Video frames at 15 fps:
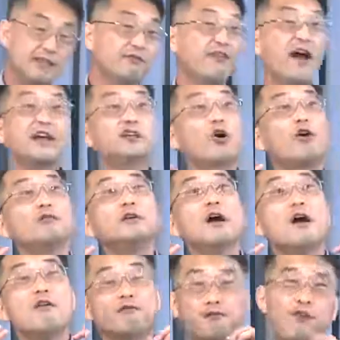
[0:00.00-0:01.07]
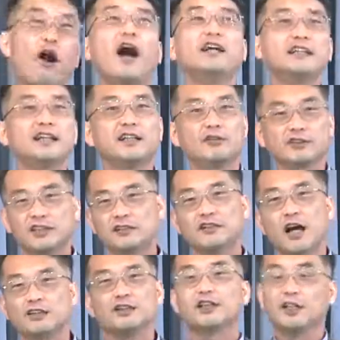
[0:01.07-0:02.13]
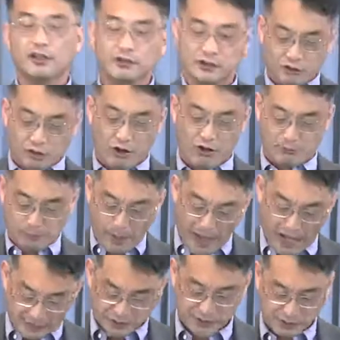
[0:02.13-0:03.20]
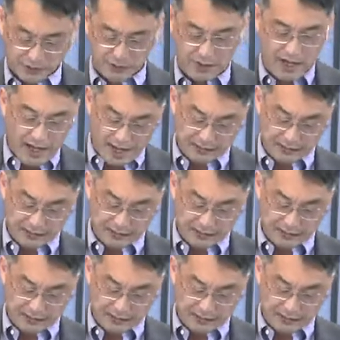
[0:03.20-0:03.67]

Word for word: In fact, on Friday, there was another Hillsong pastor